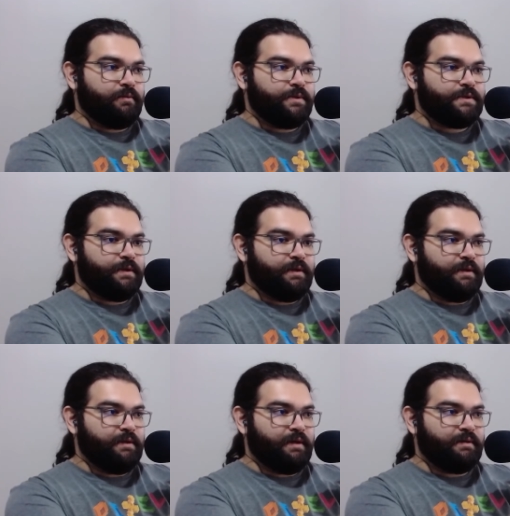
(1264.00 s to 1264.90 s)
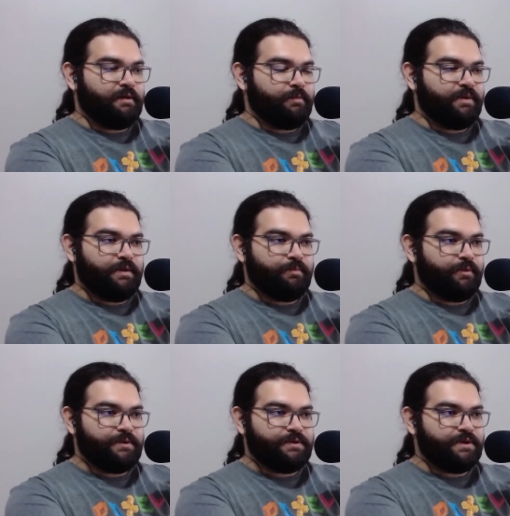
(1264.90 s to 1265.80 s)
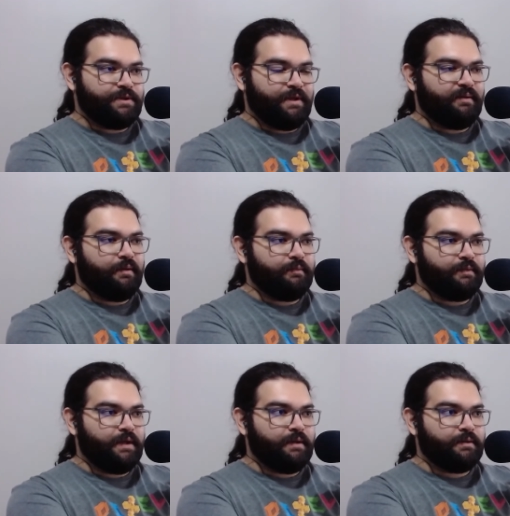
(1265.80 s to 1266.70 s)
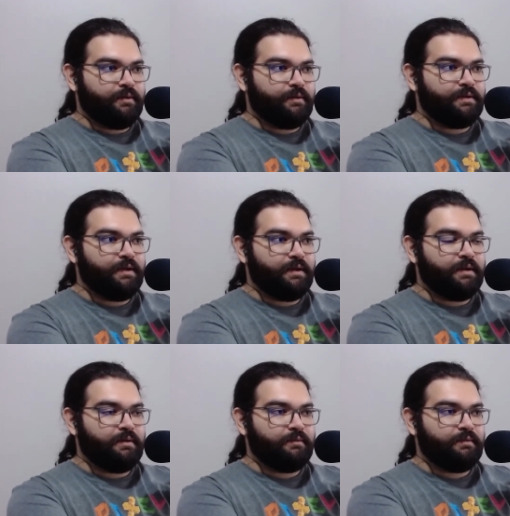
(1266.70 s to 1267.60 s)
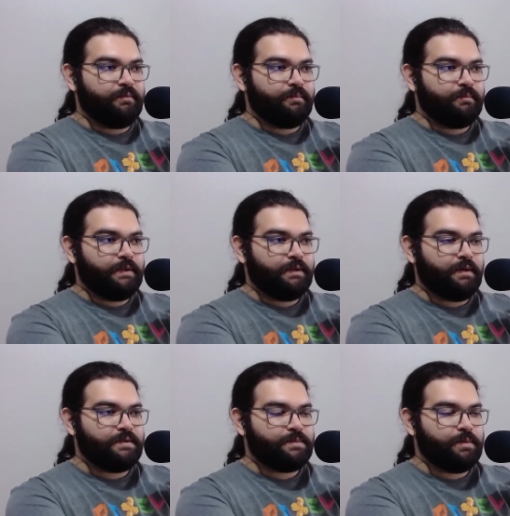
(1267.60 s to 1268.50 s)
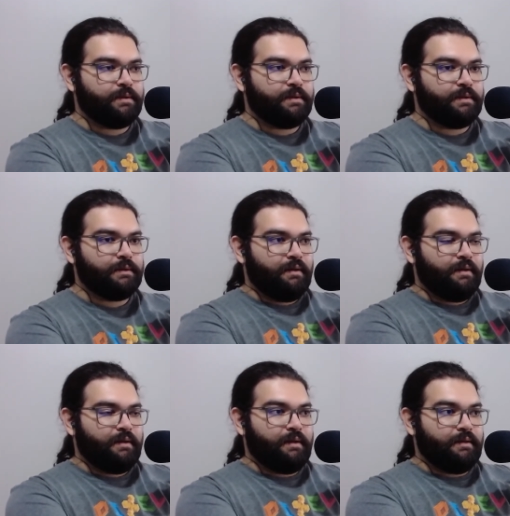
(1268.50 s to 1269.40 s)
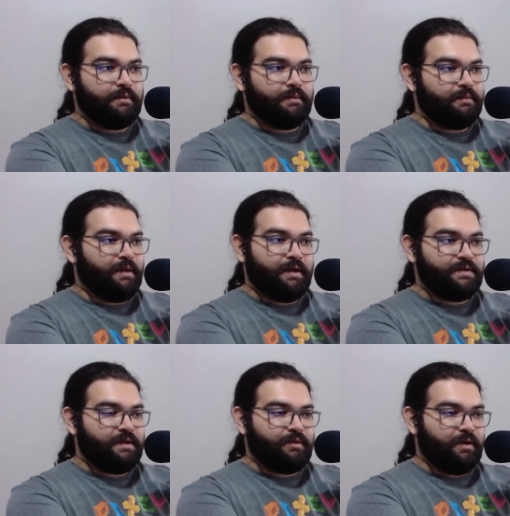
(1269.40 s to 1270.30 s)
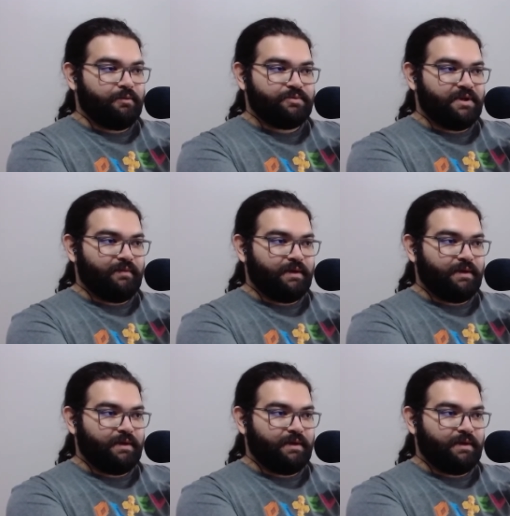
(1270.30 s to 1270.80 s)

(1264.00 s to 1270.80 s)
missing. He ended up in the police station and now they're going to take care of him in the hospital. And like I said, I hope someone